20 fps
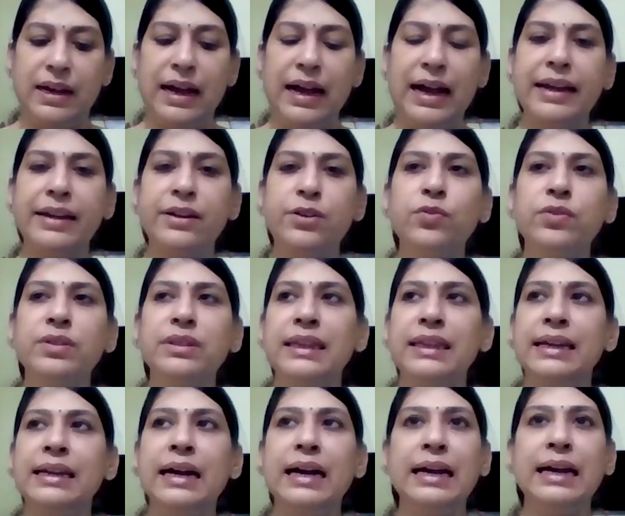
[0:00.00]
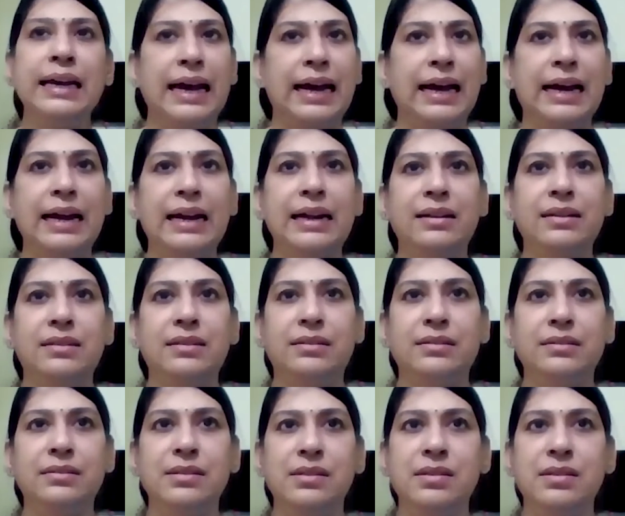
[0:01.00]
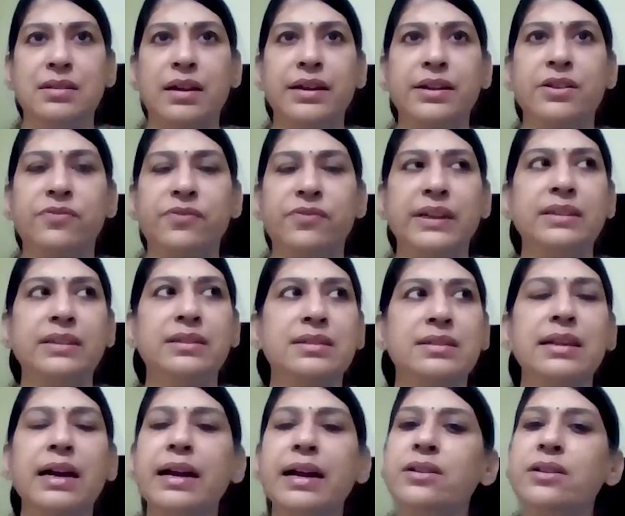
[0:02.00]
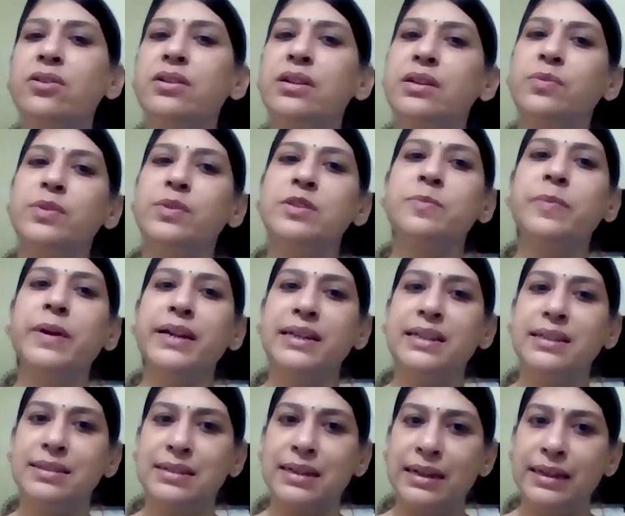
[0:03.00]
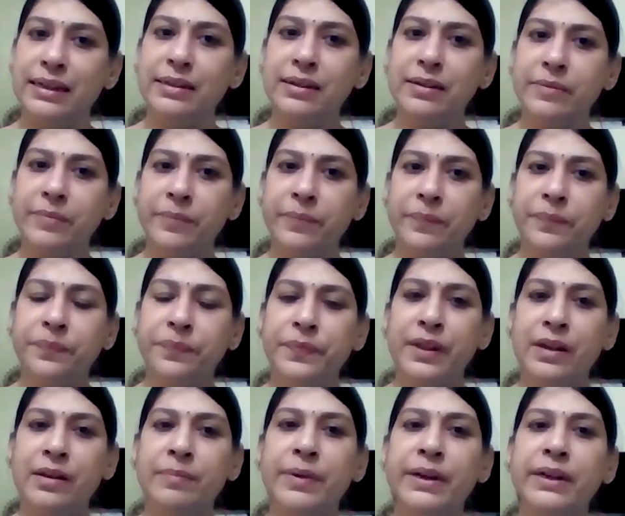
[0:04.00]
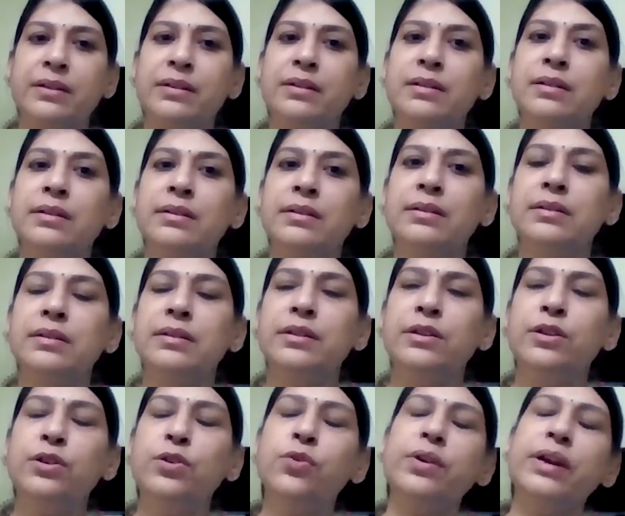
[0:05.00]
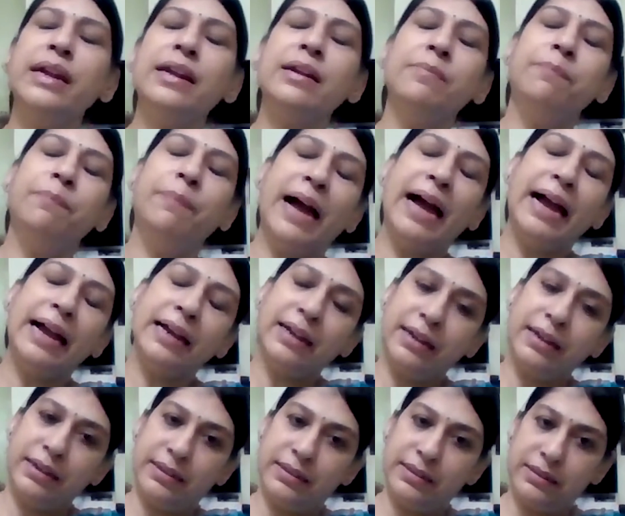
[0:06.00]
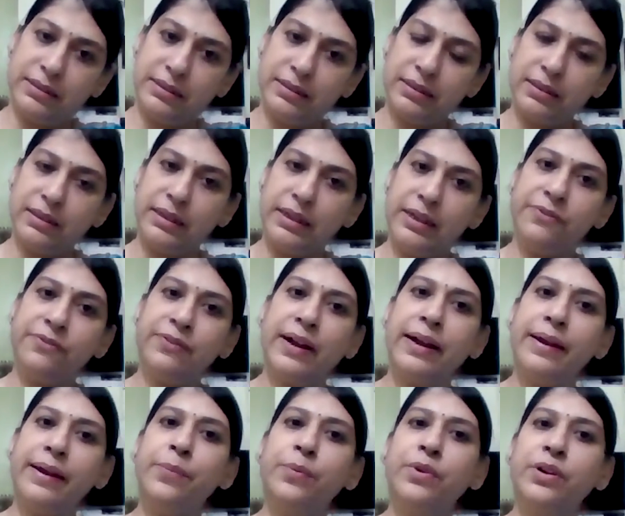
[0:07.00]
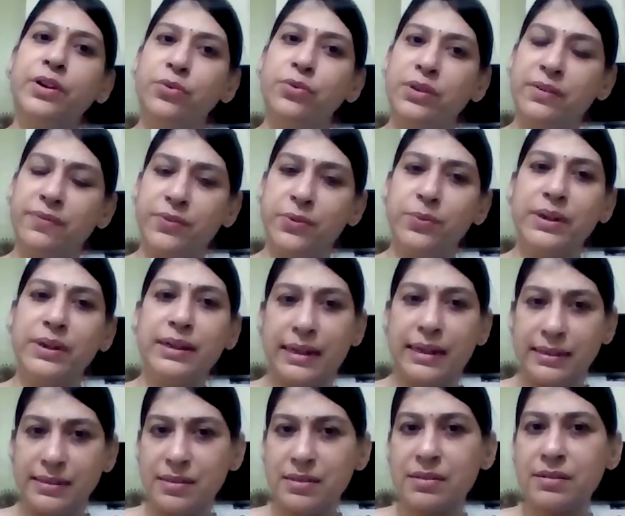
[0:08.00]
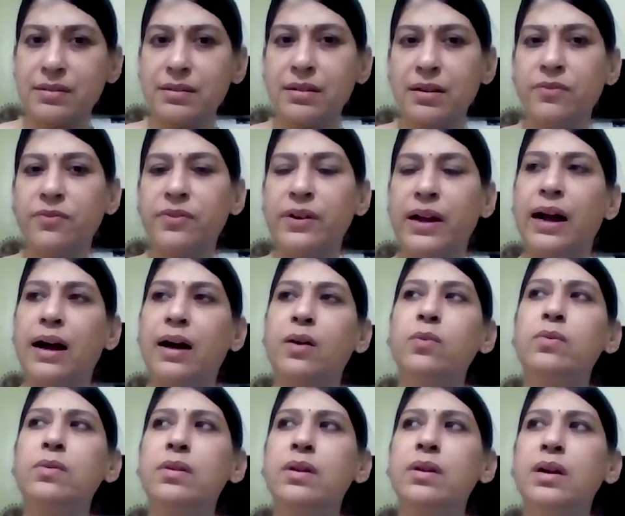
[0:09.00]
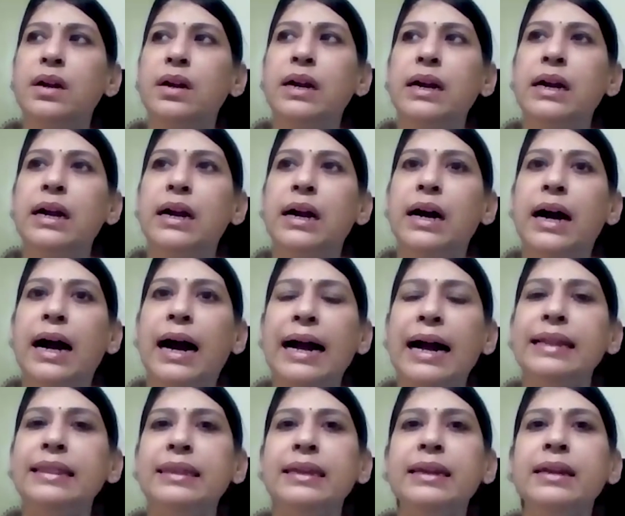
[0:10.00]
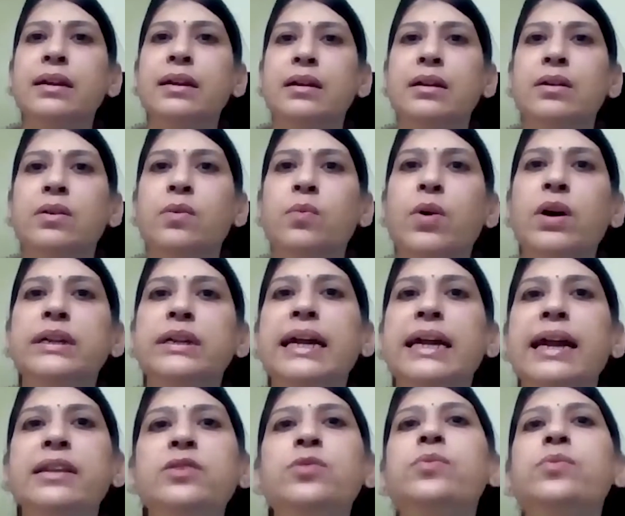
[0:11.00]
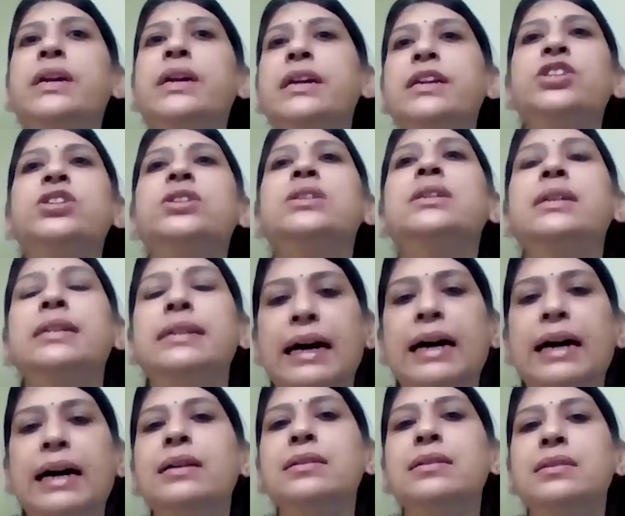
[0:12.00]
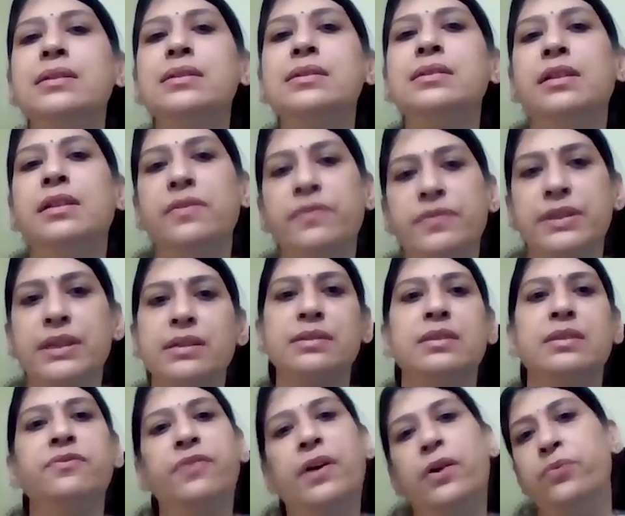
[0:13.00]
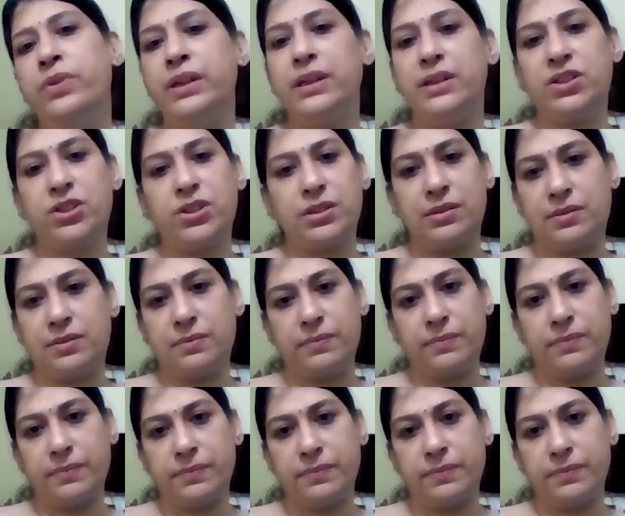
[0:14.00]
I don't think I had this kind of insight or it was by design. But looking back, if I were to give you an answer of how, I think what education does is gives us the foundation.